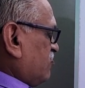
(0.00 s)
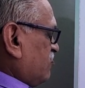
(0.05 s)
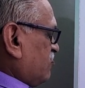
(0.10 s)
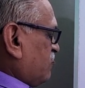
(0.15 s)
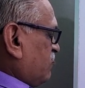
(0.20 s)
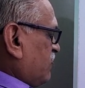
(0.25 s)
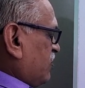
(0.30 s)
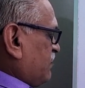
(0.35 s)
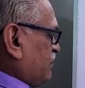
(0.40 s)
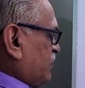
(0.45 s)

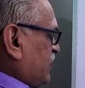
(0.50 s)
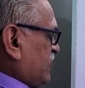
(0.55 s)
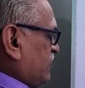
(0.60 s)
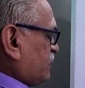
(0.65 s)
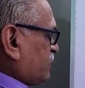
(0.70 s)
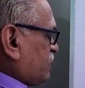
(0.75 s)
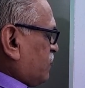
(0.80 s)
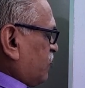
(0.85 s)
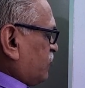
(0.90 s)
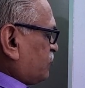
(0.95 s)
1
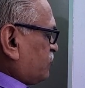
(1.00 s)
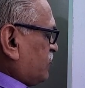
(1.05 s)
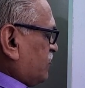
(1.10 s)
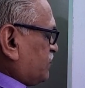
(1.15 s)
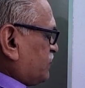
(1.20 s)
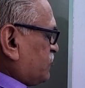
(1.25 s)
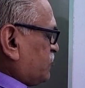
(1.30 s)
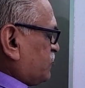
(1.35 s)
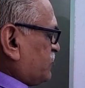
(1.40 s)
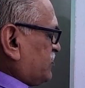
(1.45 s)
plus cos
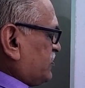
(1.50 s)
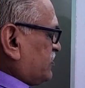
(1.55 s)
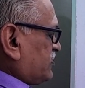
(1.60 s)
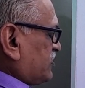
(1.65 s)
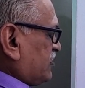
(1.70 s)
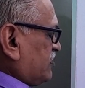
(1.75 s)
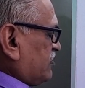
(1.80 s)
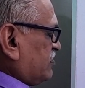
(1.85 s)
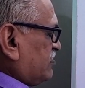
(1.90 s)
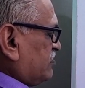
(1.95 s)
of 2
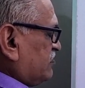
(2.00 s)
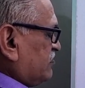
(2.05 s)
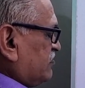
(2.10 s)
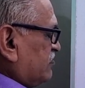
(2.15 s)
theta